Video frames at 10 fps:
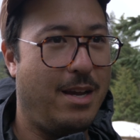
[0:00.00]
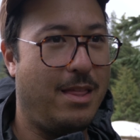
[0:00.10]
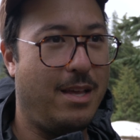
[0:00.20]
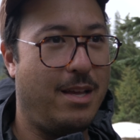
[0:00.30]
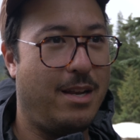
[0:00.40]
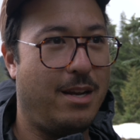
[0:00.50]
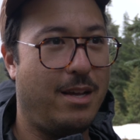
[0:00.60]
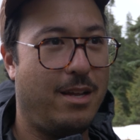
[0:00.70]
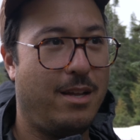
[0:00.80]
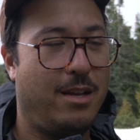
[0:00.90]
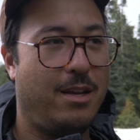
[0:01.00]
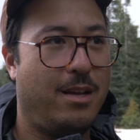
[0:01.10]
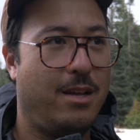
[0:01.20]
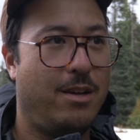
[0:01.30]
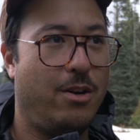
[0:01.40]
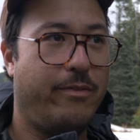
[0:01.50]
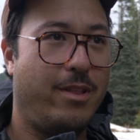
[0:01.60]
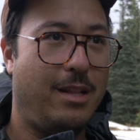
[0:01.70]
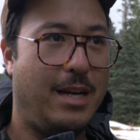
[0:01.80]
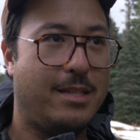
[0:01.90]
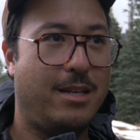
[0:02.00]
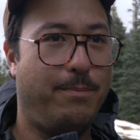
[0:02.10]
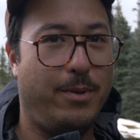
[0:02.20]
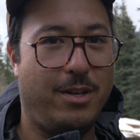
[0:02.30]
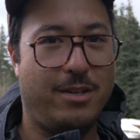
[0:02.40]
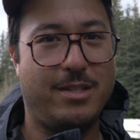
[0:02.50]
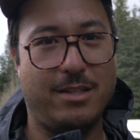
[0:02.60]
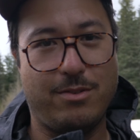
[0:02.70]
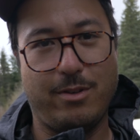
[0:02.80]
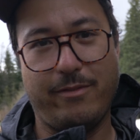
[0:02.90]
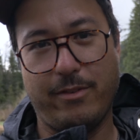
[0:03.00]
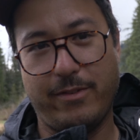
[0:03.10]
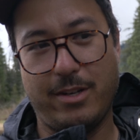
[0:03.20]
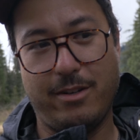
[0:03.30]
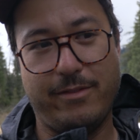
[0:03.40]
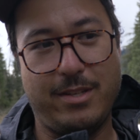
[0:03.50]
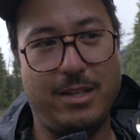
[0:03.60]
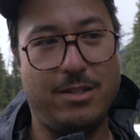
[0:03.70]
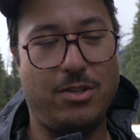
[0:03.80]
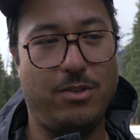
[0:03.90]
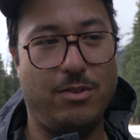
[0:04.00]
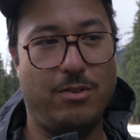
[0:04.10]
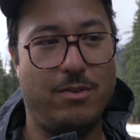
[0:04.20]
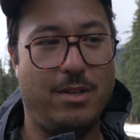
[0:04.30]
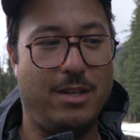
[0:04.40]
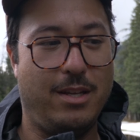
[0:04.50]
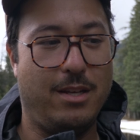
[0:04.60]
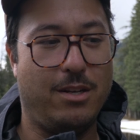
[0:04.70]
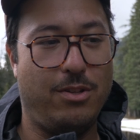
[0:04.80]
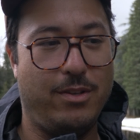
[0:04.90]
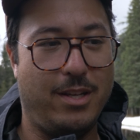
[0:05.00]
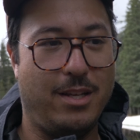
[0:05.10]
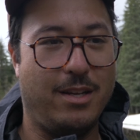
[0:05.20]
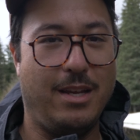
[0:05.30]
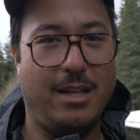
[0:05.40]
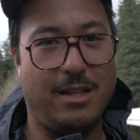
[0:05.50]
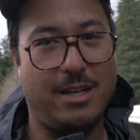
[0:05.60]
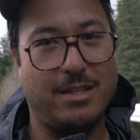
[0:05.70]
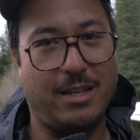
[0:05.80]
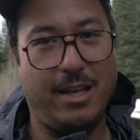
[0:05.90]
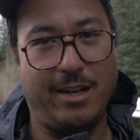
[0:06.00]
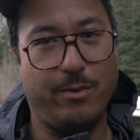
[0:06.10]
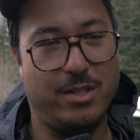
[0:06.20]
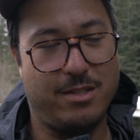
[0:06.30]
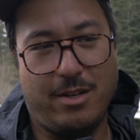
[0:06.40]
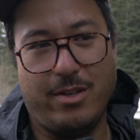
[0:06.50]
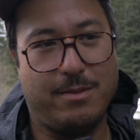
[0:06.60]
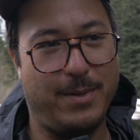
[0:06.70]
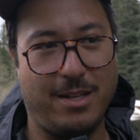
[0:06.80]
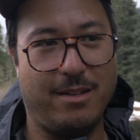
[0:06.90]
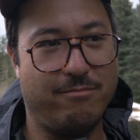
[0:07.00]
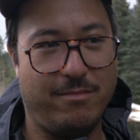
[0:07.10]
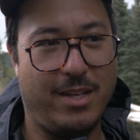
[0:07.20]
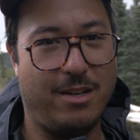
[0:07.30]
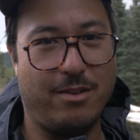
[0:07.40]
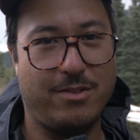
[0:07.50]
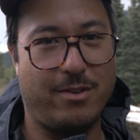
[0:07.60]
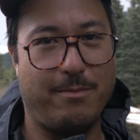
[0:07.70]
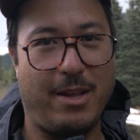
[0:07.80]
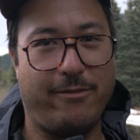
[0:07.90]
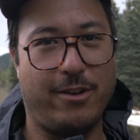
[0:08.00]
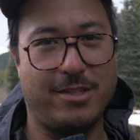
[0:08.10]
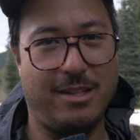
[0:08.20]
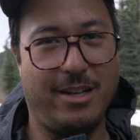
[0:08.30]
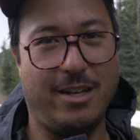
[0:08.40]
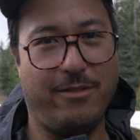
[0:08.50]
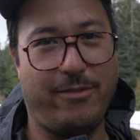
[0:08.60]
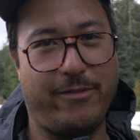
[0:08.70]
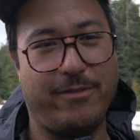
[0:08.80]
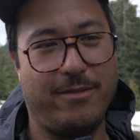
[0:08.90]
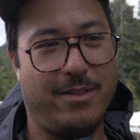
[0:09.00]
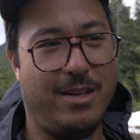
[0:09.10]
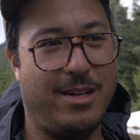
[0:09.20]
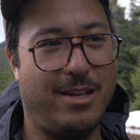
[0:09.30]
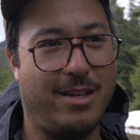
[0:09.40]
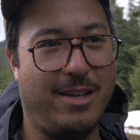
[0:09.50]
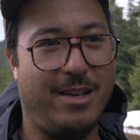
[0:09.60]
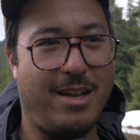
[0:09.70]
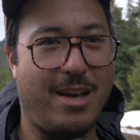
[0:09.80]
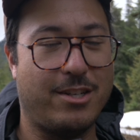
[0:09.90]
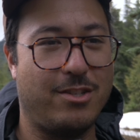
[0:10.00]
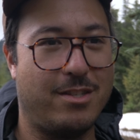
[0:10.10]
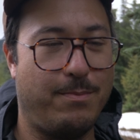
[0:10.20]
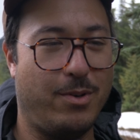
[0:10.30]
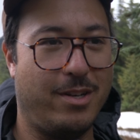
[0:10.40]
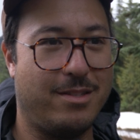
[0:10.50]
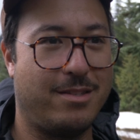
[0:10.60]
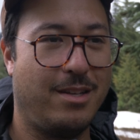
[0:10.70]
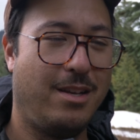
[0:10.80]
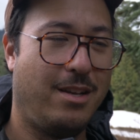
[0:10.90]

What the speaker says: And then over the last couple years, that sort of evolved into including inline skating, which has always been, you know, sort of my first love in action sports.